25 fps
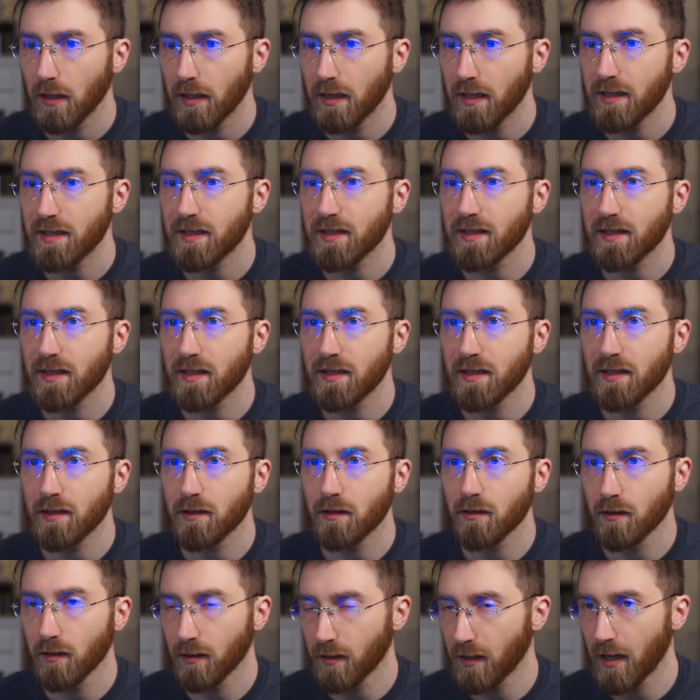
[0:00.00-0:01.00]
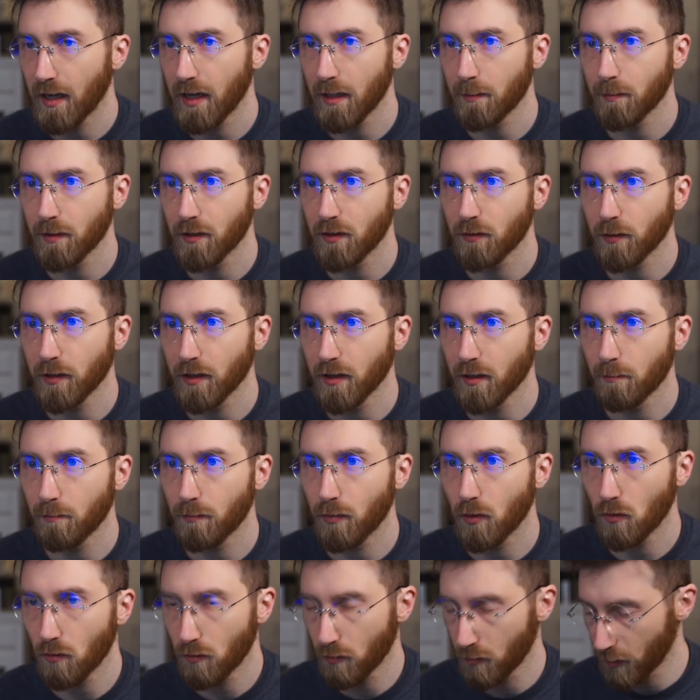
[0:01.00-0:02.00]
And this is considered a line between the
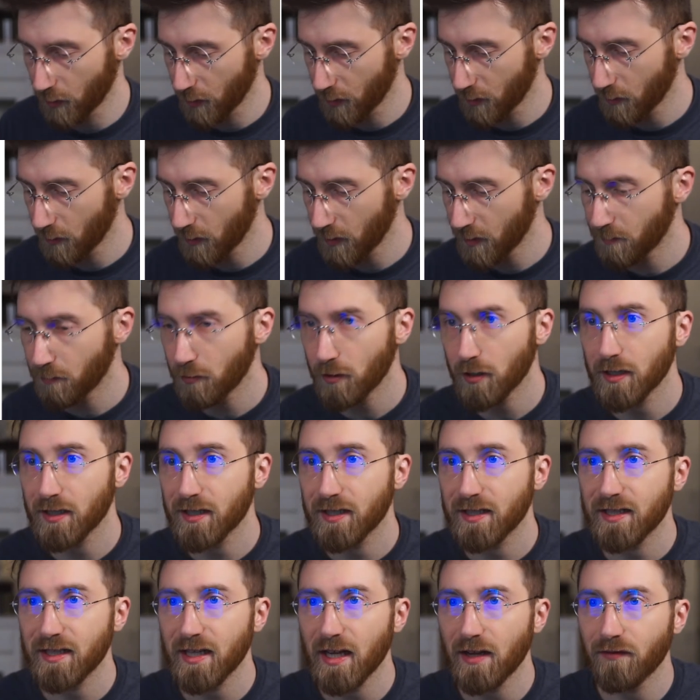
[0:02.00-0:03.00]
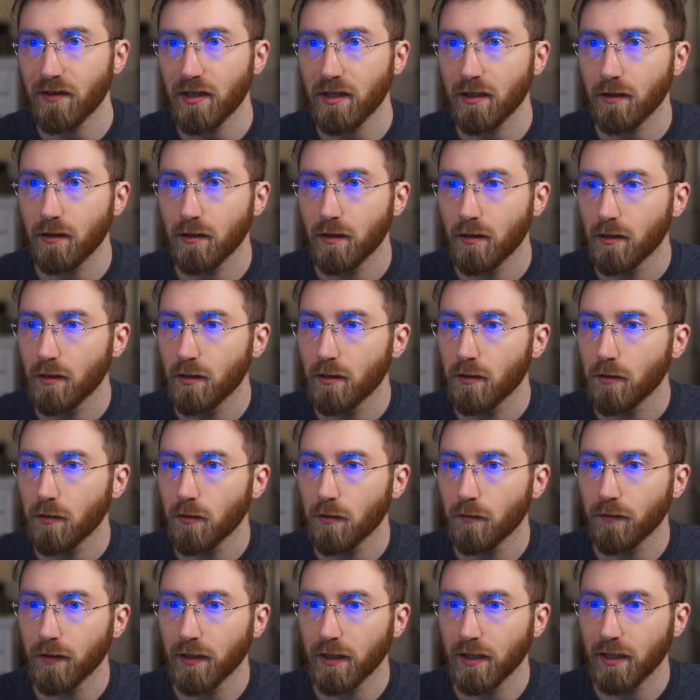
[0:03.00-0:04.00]
poor. So let's put a 7
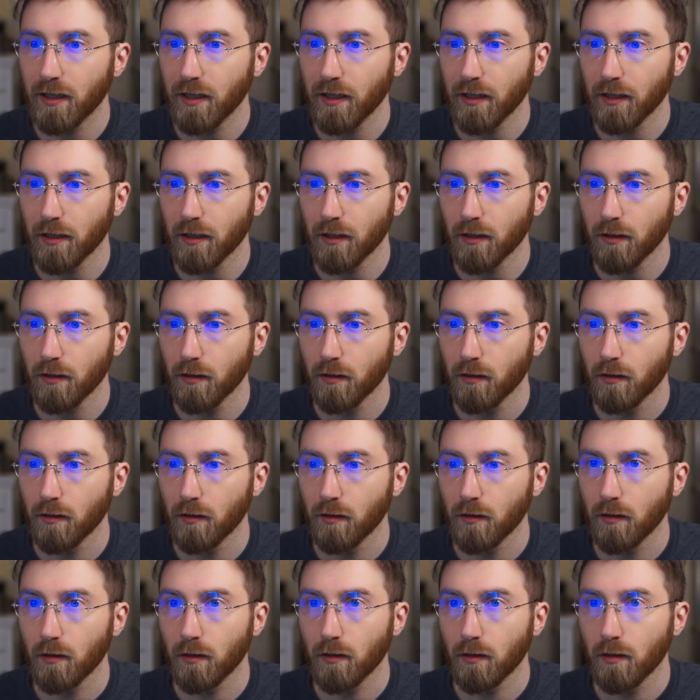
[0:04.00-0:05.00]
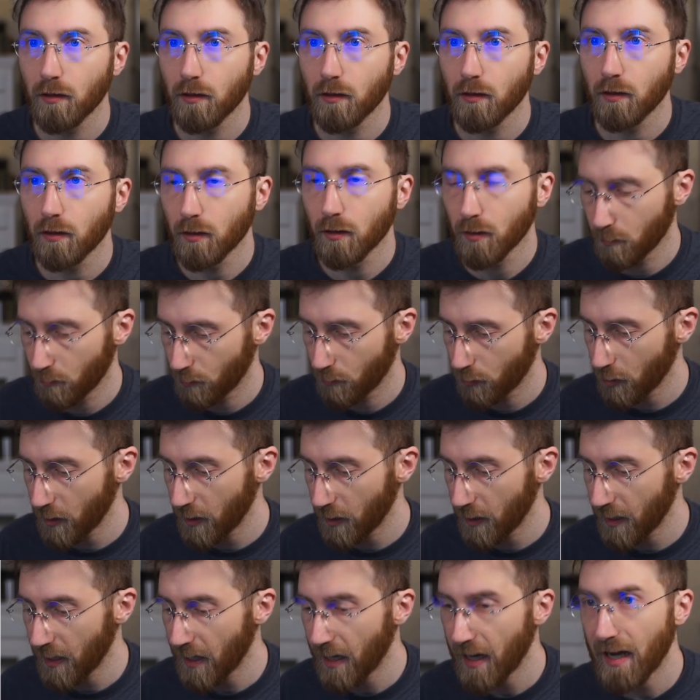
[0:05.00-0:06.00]
over here. Put
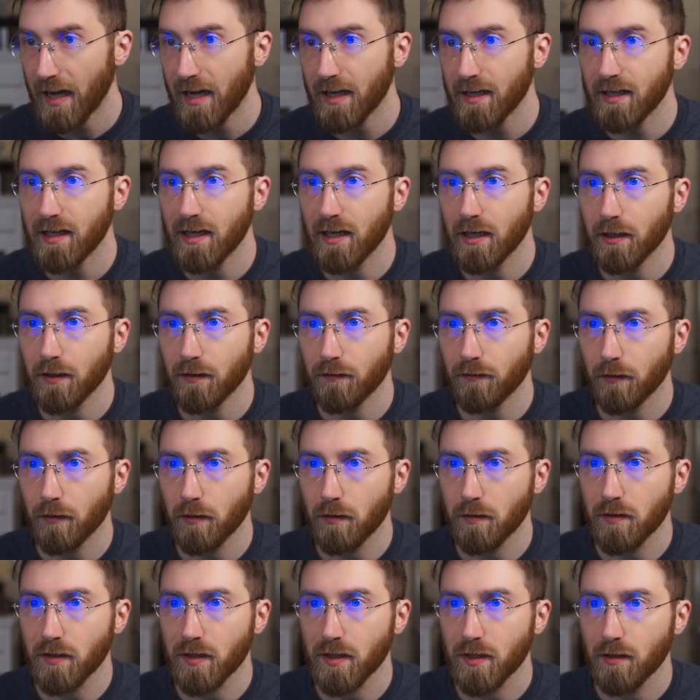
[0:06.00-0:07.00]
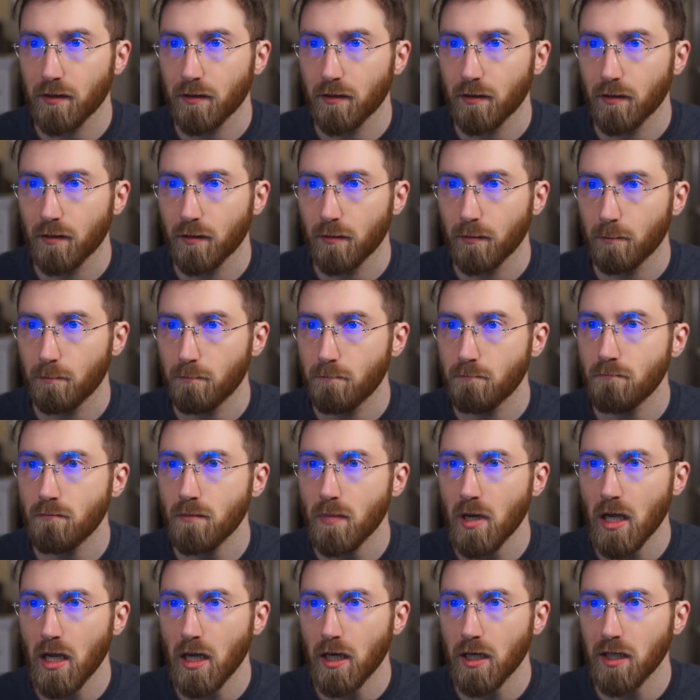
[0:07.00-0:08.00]
an 8 here for those
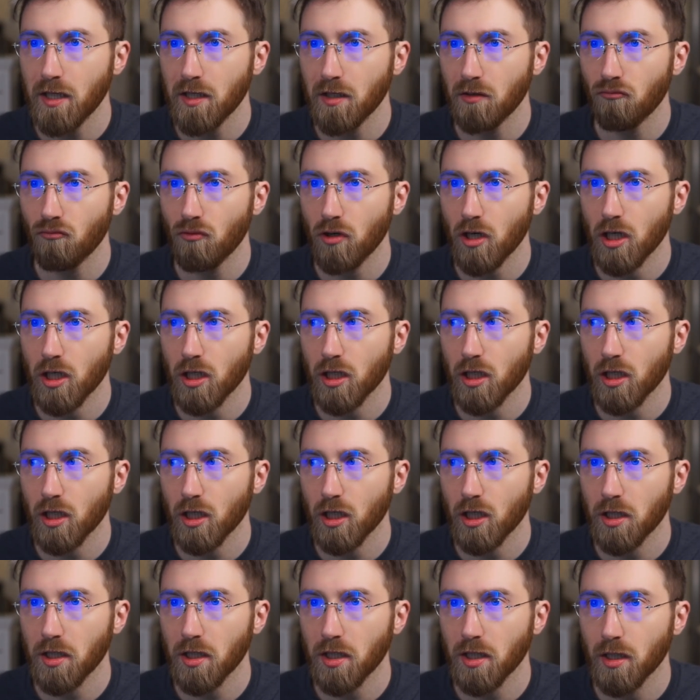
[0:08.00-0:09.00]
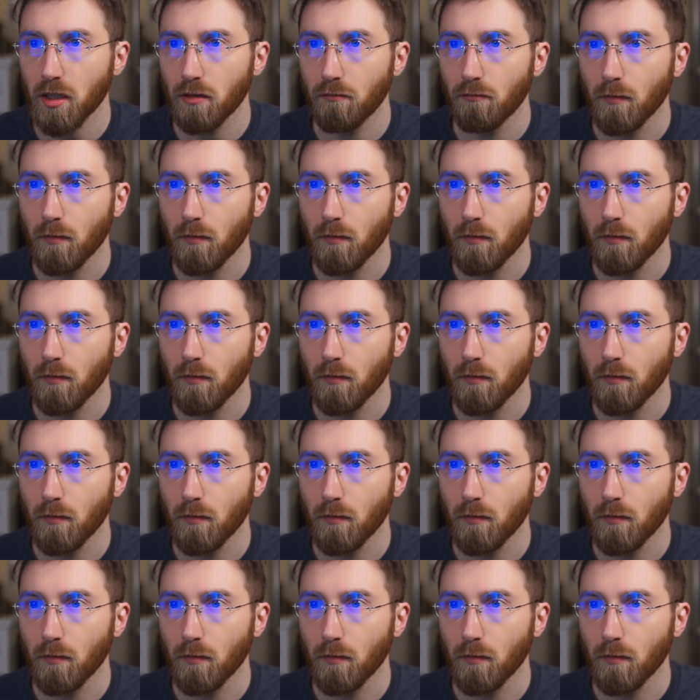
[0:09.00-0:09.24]
modest workers.